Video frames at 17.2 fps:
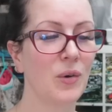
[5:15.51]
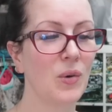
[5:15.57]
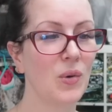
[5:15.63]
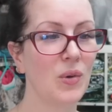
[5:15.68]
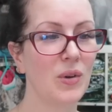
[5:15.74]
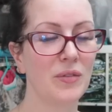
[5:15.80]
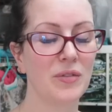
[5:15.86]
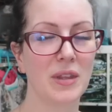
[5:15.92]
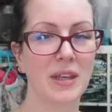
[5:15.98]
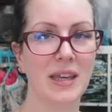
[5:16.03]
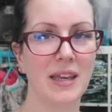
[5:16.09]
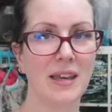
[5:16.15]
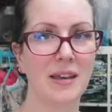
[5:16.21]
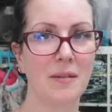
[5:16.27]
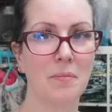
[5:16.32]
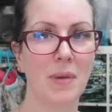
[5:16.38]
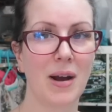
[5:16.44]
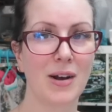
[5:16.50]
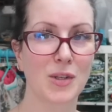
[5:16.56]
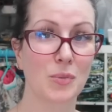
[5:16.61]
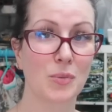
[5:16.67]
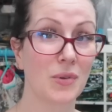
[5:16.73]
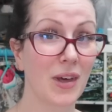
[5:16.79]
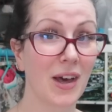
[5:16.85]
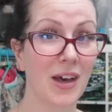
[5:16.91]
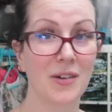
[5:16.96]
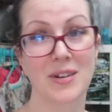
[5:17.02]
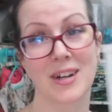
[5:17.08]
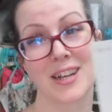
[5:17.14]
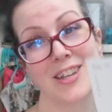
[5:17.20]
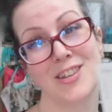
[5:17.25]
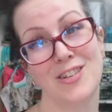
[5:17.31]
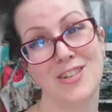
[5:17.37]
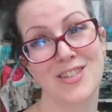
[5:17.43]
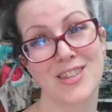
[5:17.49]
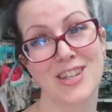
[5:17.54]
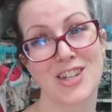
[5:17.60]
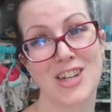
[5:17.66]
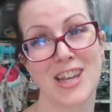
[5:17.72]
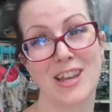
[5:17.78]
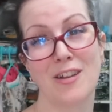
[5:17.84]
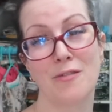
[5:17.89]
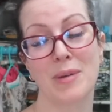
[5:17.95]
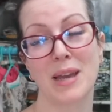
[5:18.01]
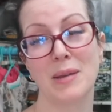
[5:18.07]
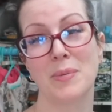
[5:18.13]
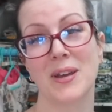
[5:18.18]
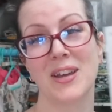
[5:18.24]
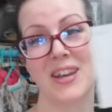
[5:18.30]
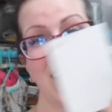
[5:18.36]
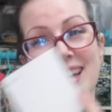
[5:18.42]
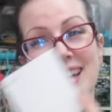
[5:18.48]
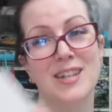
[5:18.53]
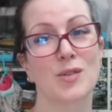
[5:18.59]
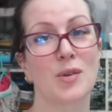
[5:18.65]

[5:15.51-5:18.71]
all of the marks will go, and I can use the sheet of paper again,